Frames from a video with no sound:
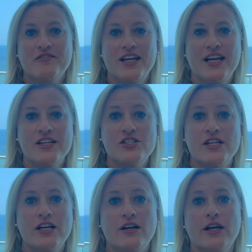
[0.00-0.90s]
vacation
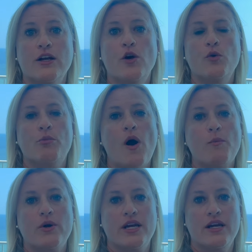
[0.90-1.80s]
here, and own
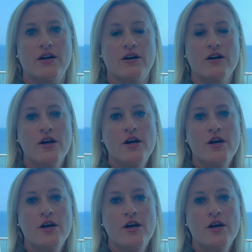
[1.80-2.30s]
property here.